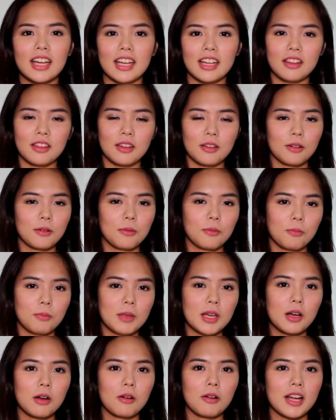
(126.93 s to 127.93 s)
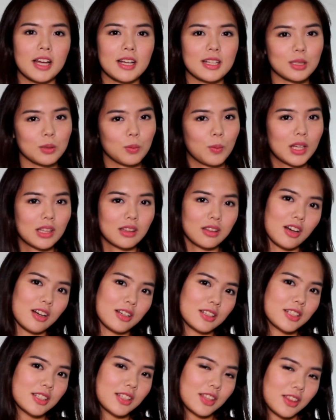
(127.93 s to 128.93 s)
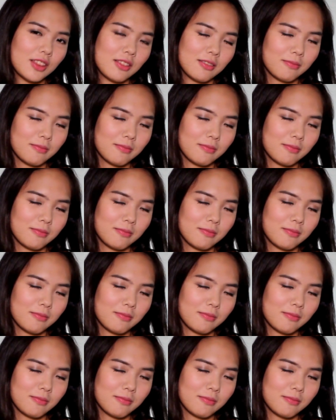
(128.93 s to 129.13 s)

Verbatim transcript: in the Mika Reyes weight loss